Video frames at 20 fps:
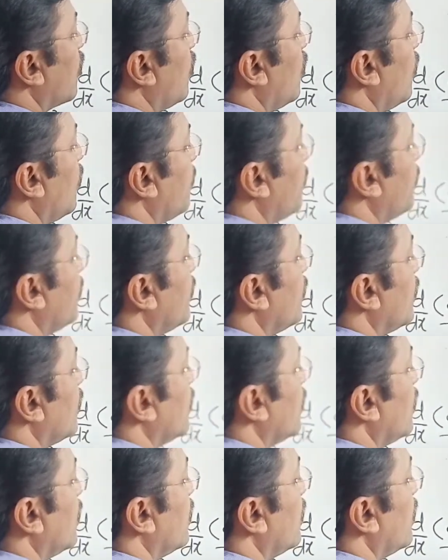of
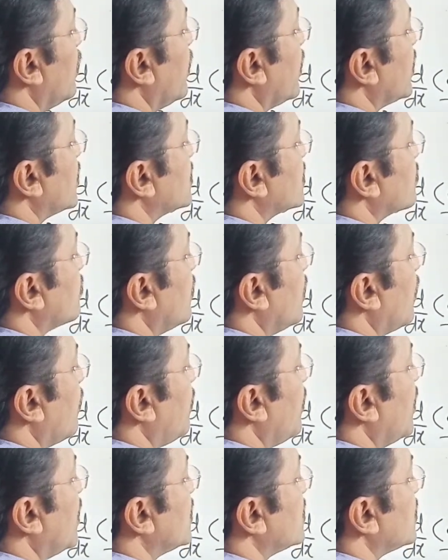x square
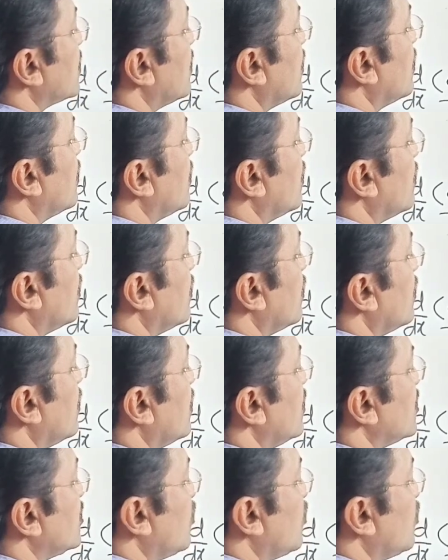plus, it's